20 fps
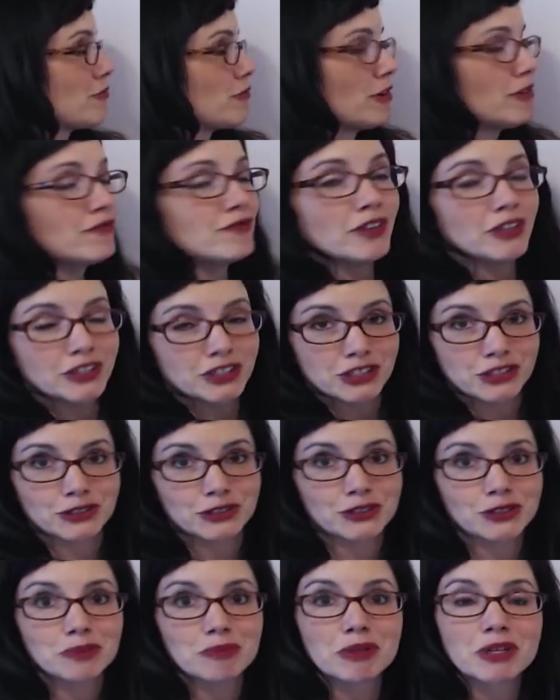one functional
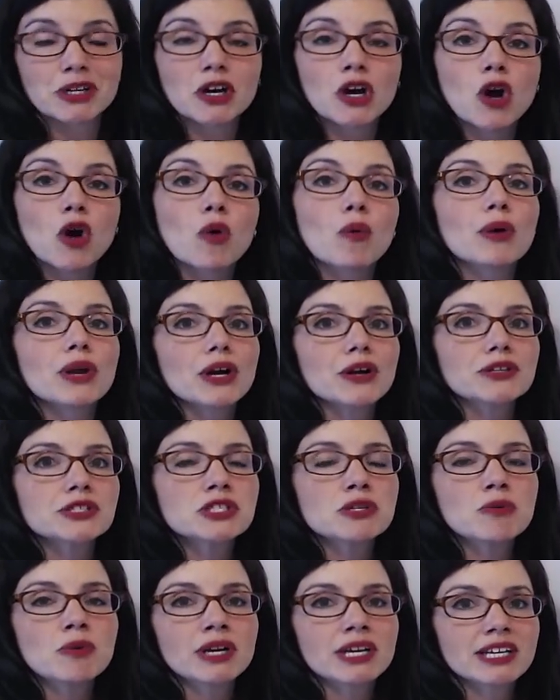group. We
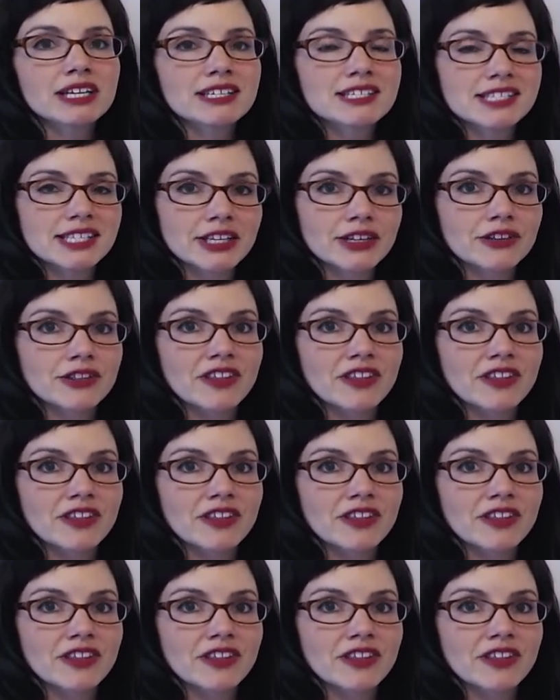also want to consider